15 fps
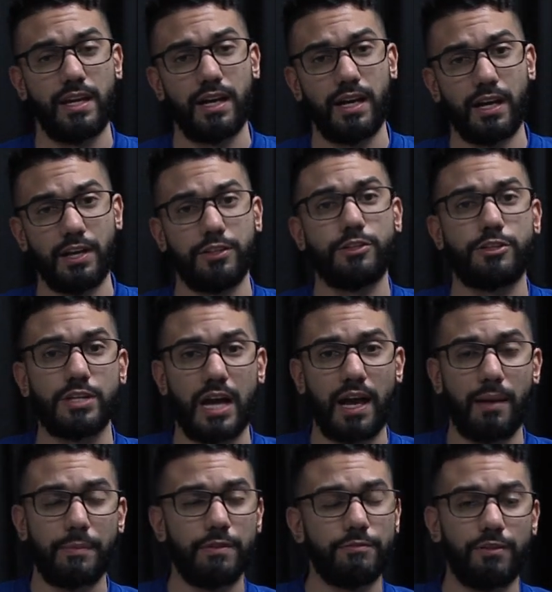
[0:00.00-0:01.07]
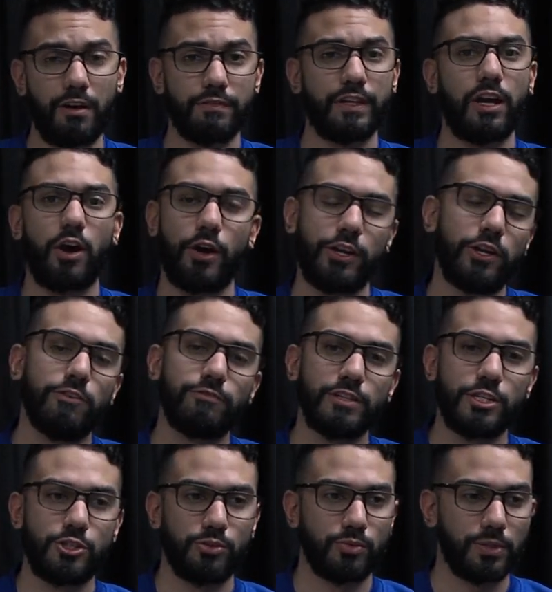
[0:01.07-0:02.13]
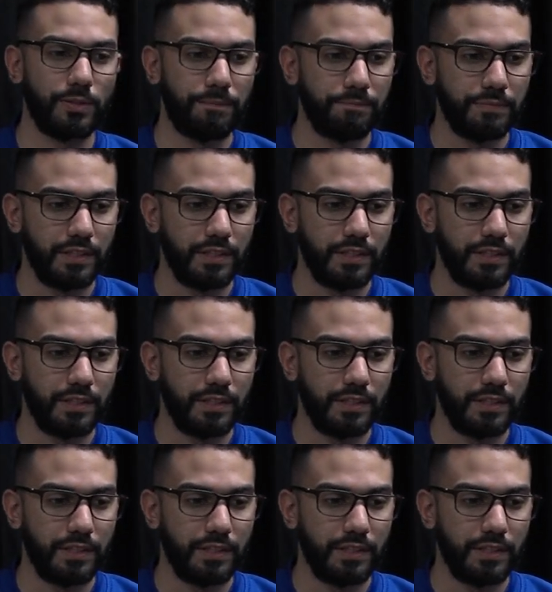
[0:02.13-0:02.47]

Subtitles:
other job involving audiovisual.